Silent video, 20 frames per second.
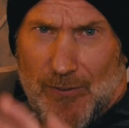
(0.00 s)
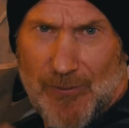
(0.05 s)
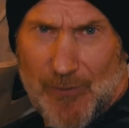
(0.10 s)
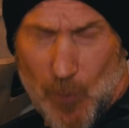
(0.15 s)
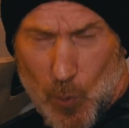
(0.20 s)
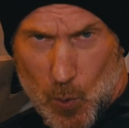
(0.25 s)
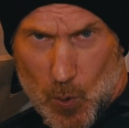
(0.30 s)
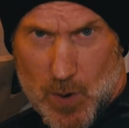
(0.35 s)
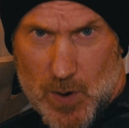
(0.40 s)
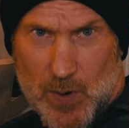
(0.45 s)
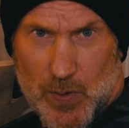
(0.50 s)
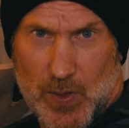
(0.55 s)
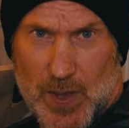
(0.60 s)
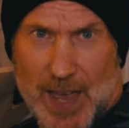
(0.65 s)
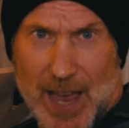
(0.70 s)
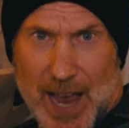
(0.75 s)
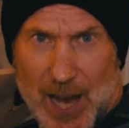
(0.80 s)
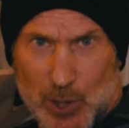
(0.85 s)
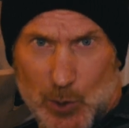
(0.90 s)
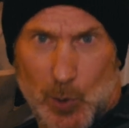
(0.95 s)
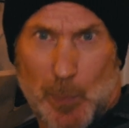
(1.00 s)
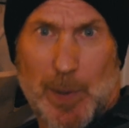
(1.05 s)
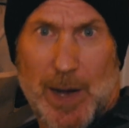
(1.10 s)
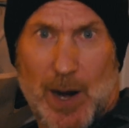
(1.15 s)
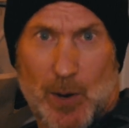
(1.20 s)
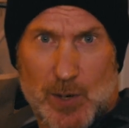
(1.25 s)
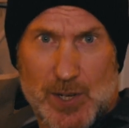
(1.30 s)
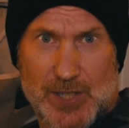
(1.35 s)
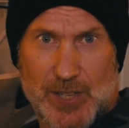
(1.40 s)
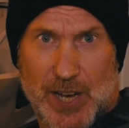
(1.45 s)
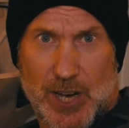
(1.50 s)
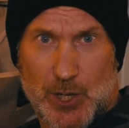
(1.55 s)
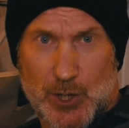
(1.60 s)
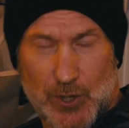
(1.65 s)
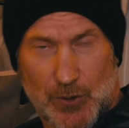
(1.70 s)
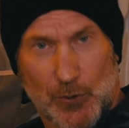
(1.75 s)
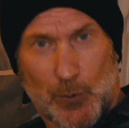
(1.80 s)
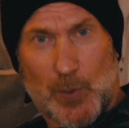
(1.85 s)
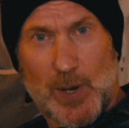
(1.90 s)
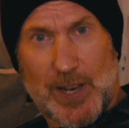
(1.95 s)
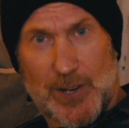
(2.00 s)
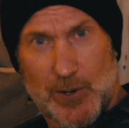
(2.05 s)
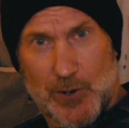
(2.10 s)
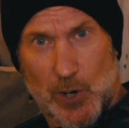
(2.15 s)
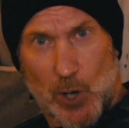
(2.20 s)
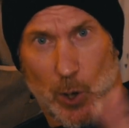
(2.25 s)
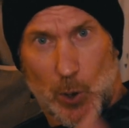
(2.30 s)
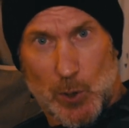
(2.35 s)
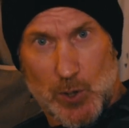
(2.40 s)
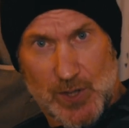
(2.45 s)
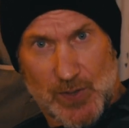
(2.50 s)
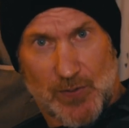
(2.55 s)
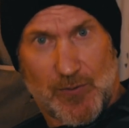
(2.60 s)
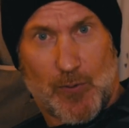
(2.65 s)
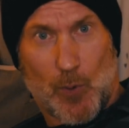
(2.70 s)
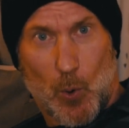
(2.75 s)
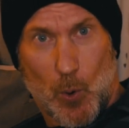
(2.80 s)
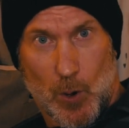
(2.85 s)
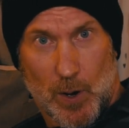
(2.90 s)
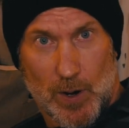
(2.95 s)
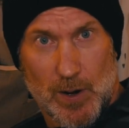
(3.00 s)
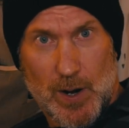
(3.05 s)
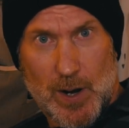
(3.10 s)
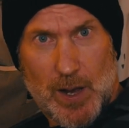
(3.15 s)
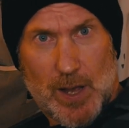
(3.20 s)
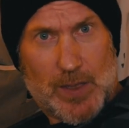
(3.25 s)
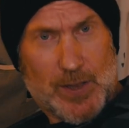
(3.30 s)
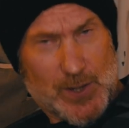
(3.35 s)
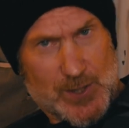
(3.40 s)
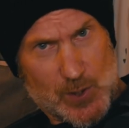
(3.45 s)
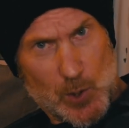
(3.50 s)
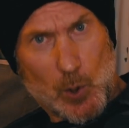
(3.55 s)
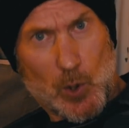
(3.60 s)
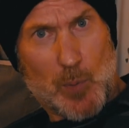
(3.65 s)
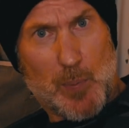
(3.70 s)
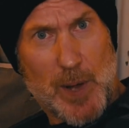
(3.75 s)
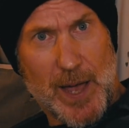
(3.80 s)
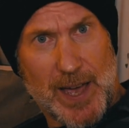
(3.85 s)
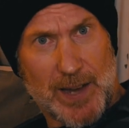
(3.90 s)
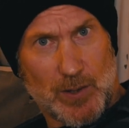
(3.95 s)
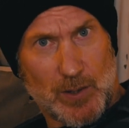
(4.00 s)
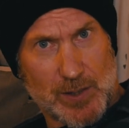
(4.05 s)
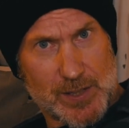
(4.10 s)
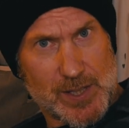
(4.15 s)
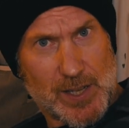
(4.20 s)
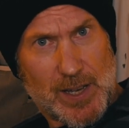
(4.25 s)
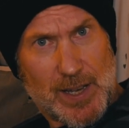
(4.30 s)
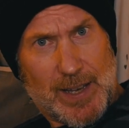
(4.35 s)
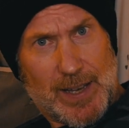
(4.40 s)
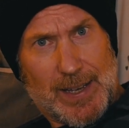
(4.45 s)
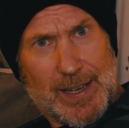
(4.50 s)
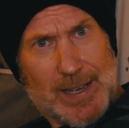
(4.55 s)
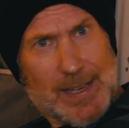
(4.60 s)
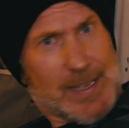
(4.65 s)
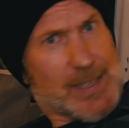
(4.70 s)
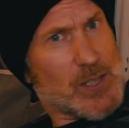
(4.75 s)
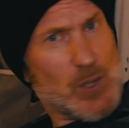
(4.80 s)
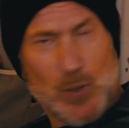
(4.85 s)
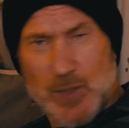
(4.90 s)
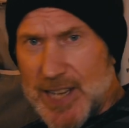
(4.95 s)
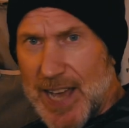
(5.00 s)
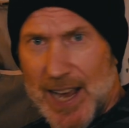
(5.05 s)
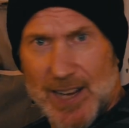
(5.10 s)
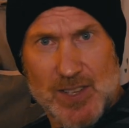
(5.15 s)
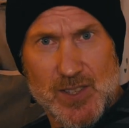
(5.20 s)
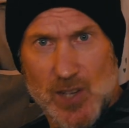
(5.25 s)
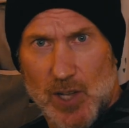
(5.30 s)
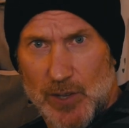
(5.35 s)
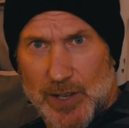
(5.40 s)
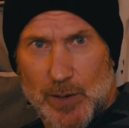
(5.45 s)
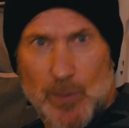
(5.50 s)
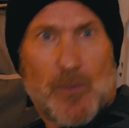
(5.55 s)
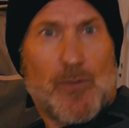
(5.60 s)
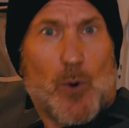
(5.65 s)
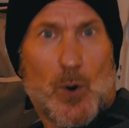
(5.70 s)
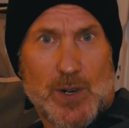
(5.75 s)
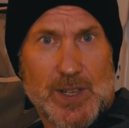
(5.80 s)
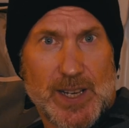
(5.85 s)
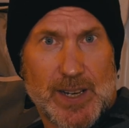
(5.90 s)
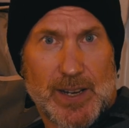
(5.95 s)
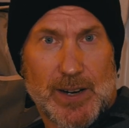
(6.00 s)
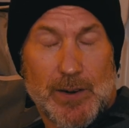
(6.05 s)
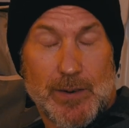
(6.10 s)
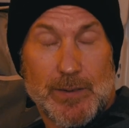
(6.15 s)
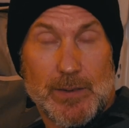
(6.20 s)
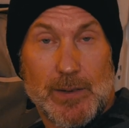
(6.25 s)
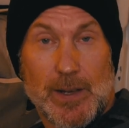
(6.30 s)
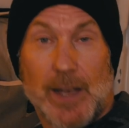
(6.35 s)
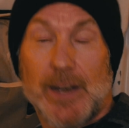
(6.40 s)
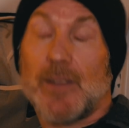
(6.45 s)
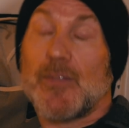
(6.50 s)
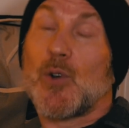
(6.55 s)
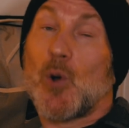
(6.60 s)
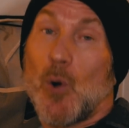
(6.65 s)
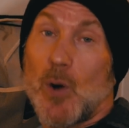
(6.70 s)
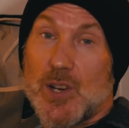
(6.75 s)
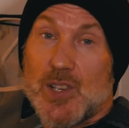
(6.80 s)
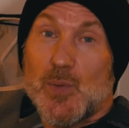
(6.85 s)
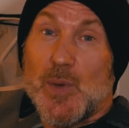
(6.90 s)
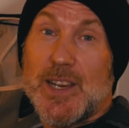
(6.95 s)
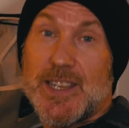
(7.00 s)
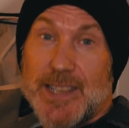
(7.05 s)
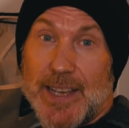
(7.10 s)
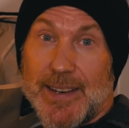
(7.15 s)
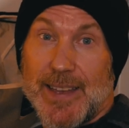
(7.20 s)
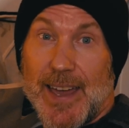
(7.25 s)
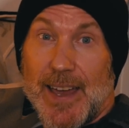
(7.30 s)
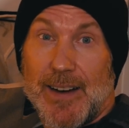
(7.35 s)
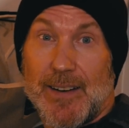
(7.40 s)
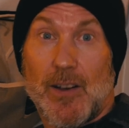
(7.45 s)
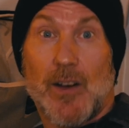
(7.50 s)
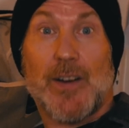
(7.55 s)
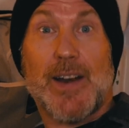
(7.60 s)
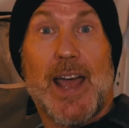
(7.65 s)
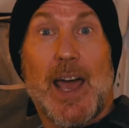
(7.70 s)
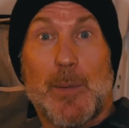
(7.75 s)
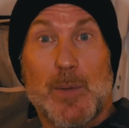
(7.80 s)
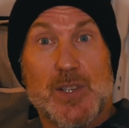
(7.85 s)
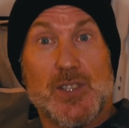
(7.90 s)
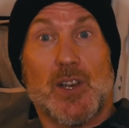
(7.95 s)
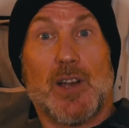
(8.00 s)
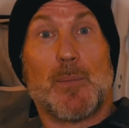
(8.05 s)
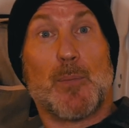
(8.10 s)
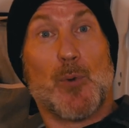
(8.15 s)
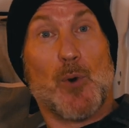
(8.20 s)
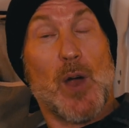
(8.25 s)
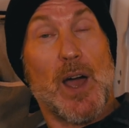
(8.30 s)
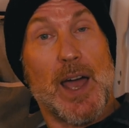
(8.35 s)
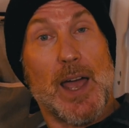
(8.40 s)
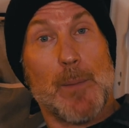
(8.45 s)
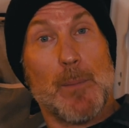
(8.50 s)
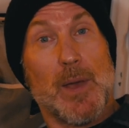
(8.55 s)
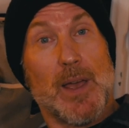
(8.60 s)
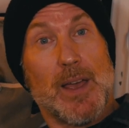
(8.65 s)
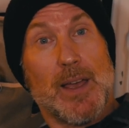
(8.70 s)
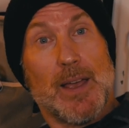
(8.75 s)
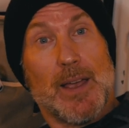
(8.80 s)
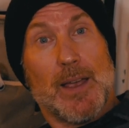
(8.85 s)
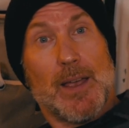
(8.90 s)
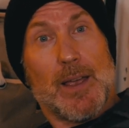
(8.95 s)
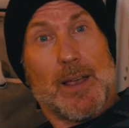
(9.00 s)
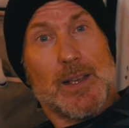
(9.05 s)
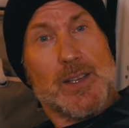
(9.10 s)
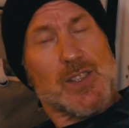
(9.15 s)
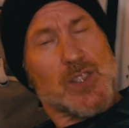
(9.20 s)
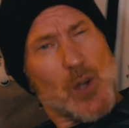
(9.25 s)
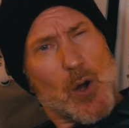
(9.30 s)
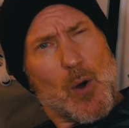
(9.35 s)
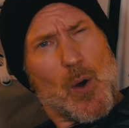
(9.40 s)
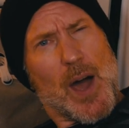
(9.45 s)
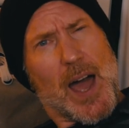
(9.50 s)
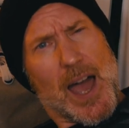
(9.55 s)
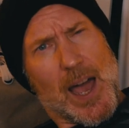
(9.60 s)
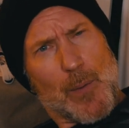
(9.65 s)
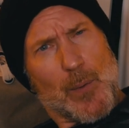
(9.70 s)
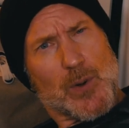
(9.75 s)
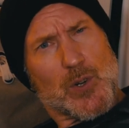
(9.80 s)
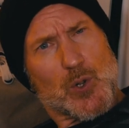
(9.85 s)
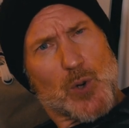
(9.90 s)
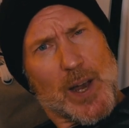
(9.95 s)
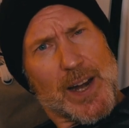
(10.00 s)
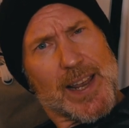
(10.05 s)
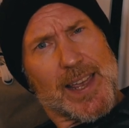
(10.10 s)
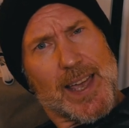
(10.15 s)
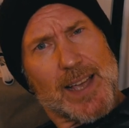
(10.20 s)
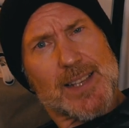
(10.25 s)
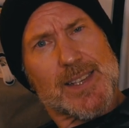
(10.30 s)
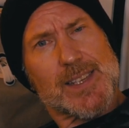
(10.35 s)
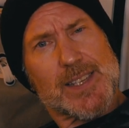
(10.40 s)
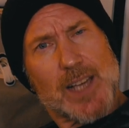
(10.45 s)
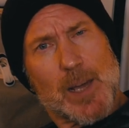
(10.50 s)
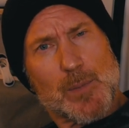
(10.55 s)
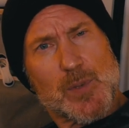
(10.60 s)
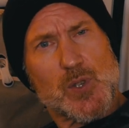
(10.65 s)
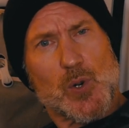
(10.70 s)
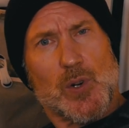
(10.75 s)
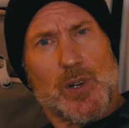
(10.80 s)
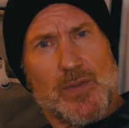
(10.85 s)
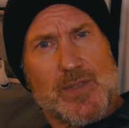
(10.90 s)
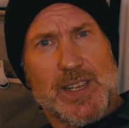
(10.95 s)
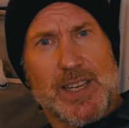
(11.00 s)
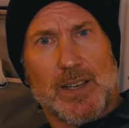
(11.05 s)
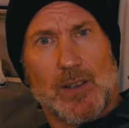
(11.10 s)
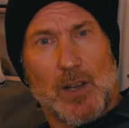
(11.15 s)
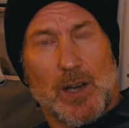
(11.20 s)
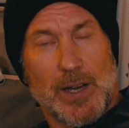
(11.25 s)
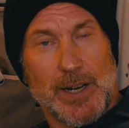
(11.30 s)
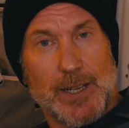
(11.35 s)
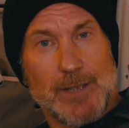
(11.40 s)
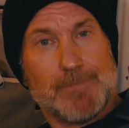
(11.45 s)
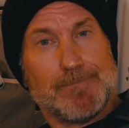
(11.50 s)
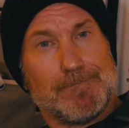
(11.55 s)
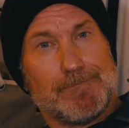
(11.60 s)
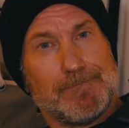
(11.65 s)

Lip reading: for the actual power station, $300 for the solar panels. So taxes all in $1,400. And of course we did get it on Amazon Prime. So I would try to get some sort of deal on it.